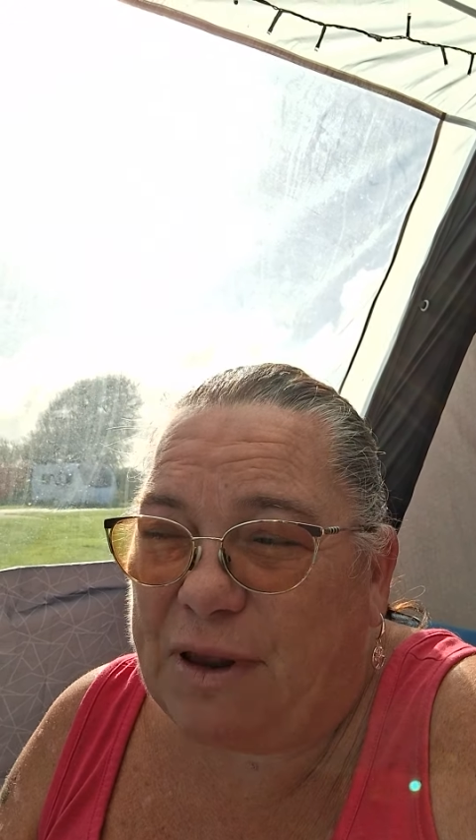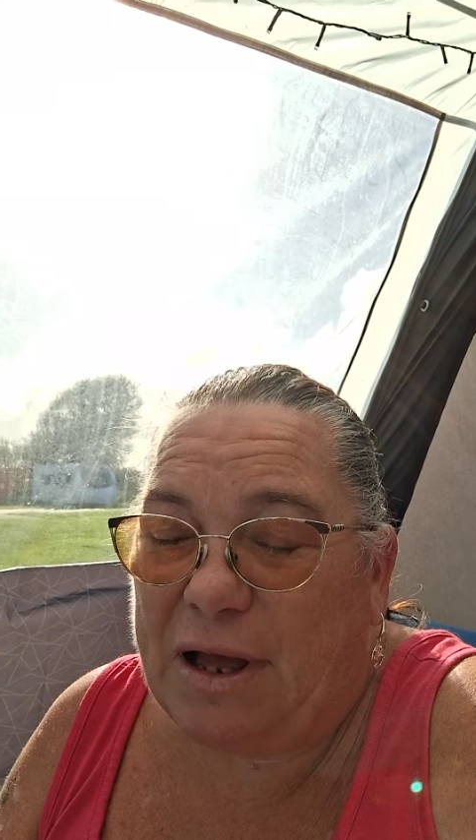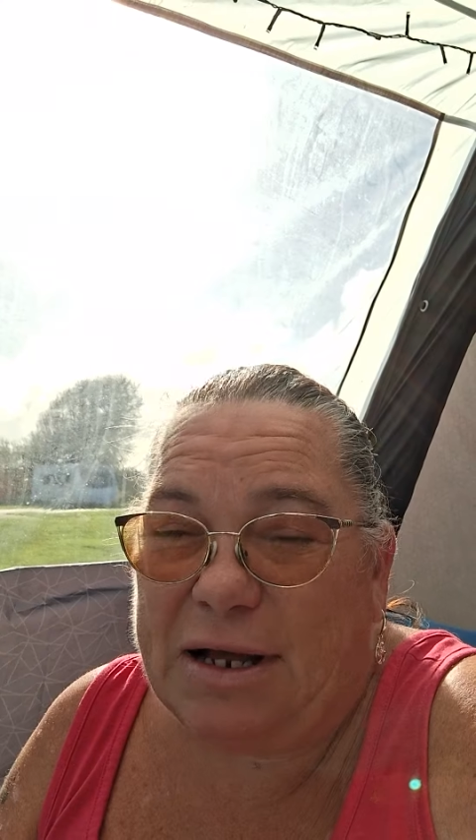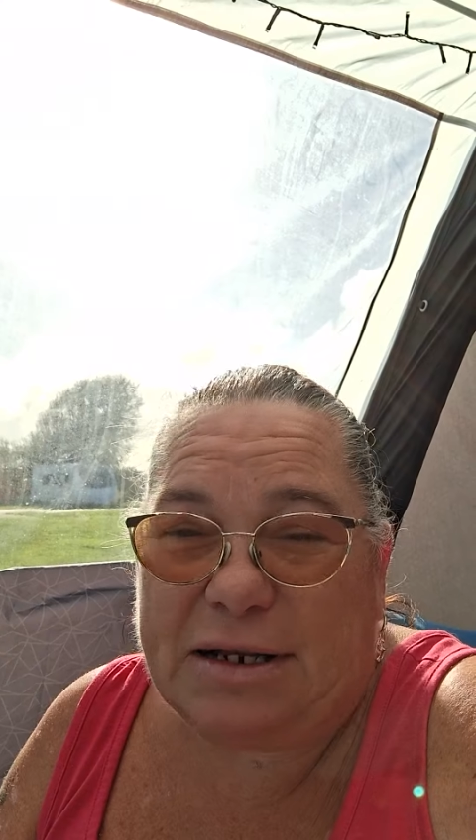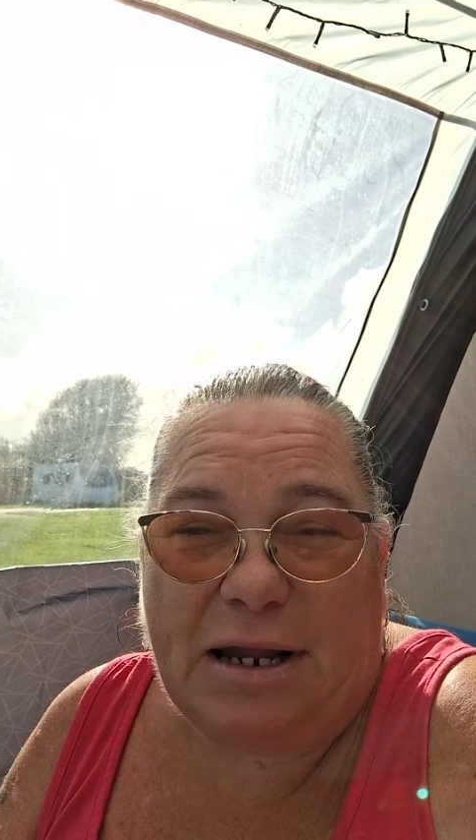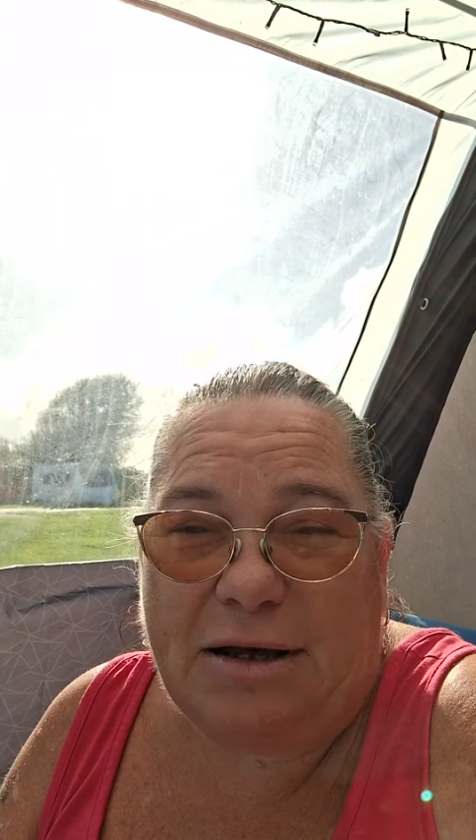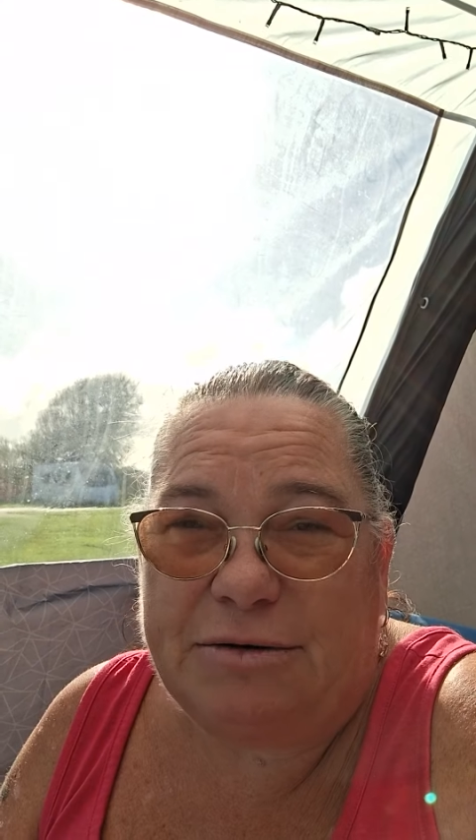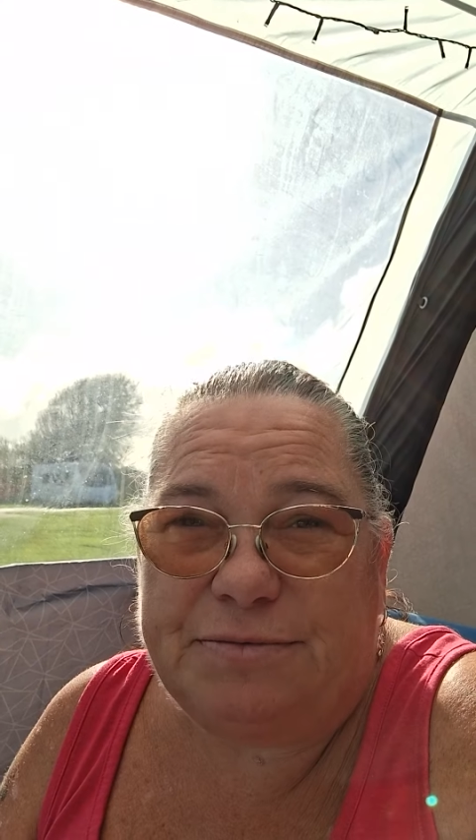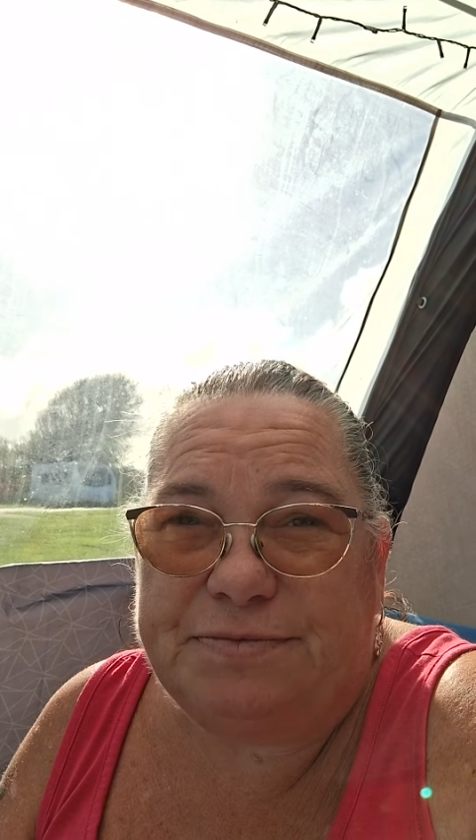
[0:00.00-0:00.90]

I don't know.